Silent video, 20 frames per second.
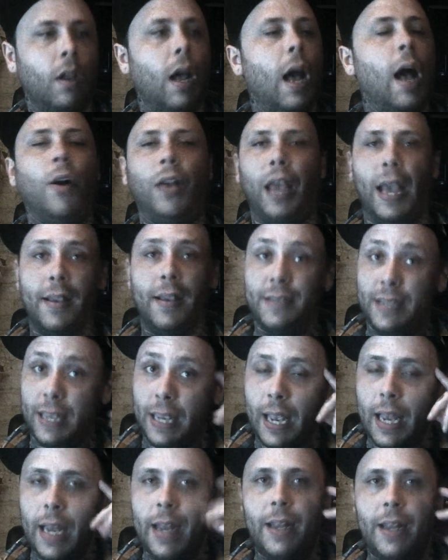Okay,
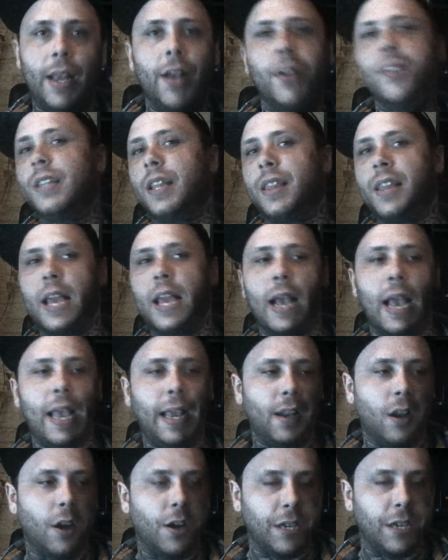see, and here's the thing. I
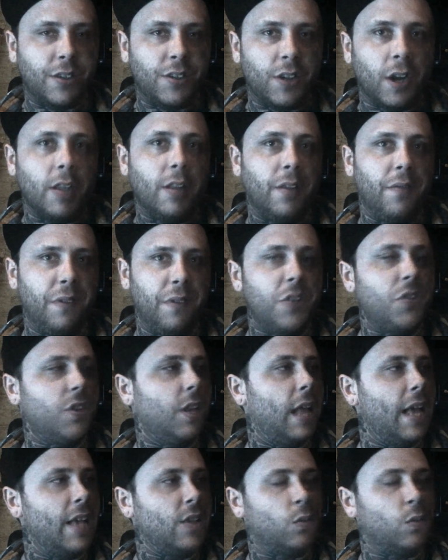can already start to
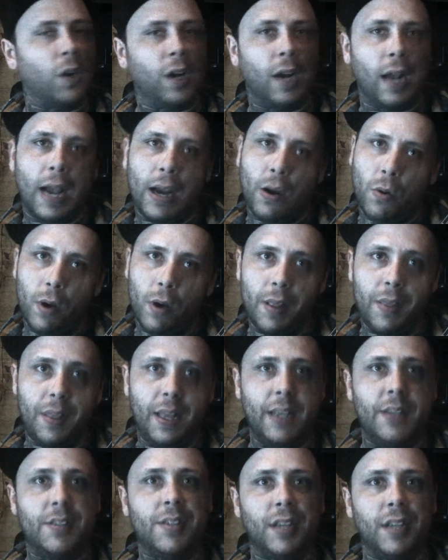visualize where I want
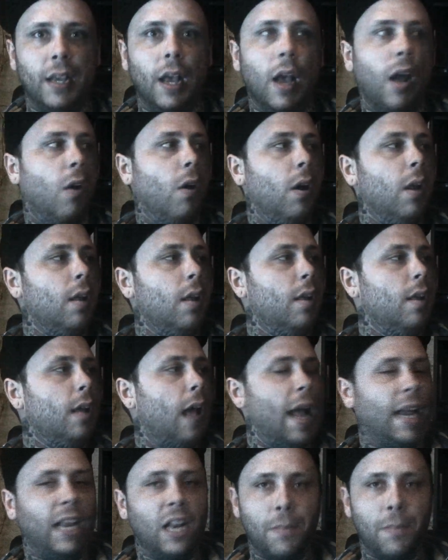things to go.
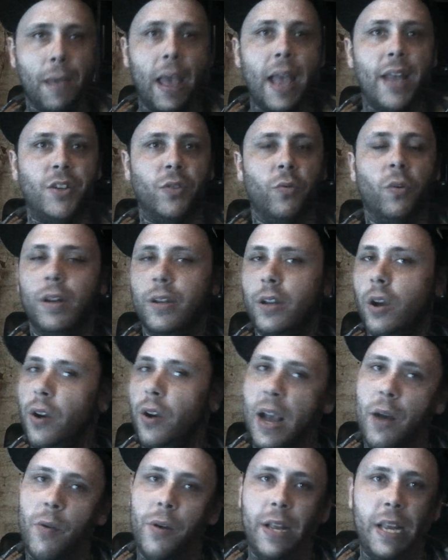I can imagine what note
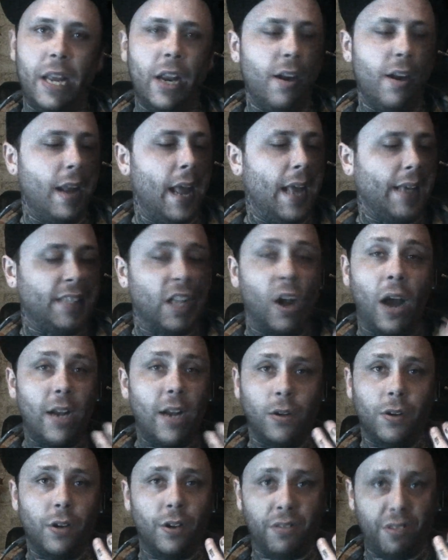I want to hear next. Now, I
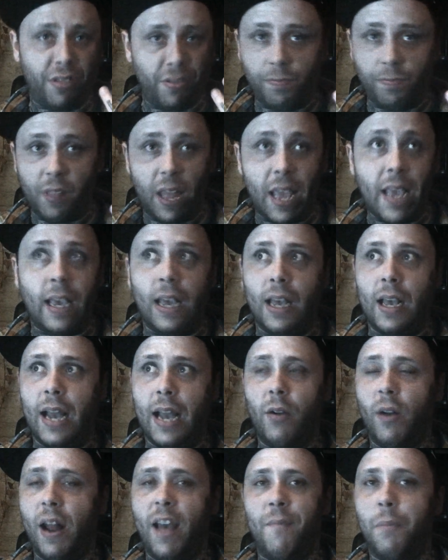don't know, like, I
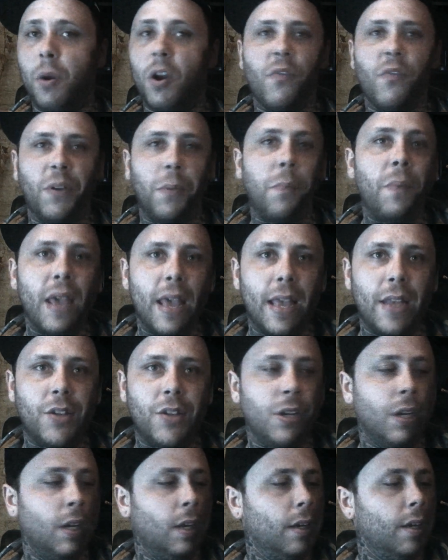don't have perfect
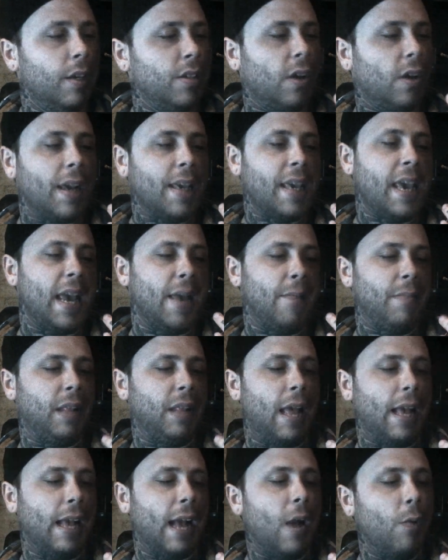pitch, so I can't be
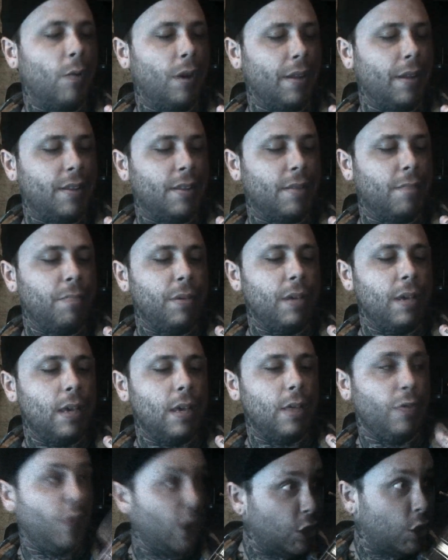like, I want it to
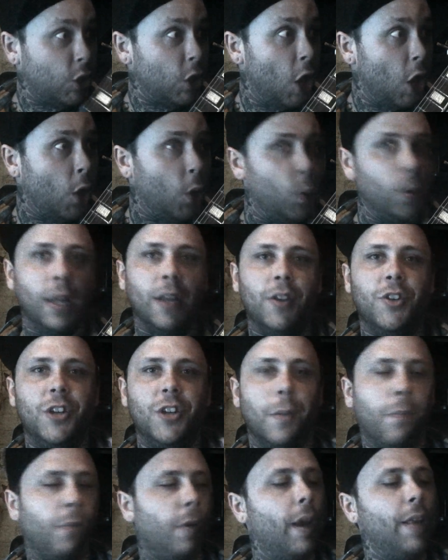be this note and
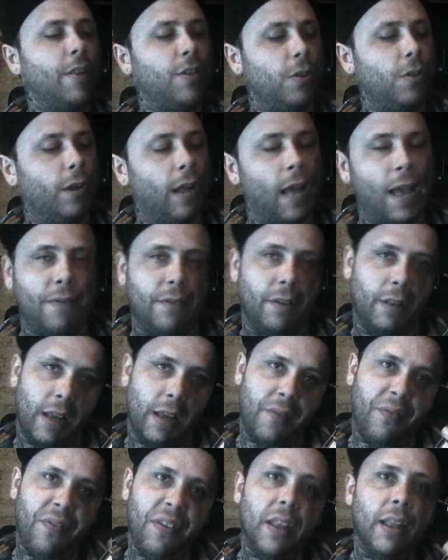jump right to it. I have to,
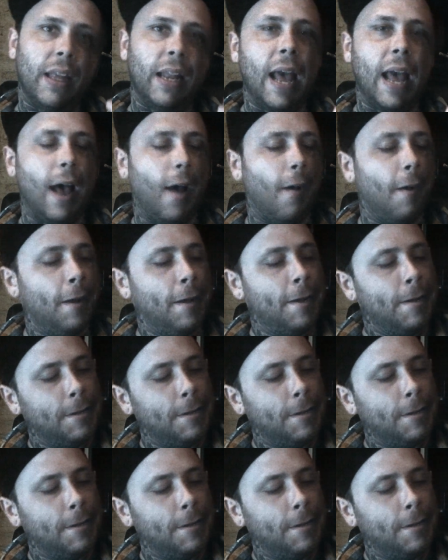like, feel it out.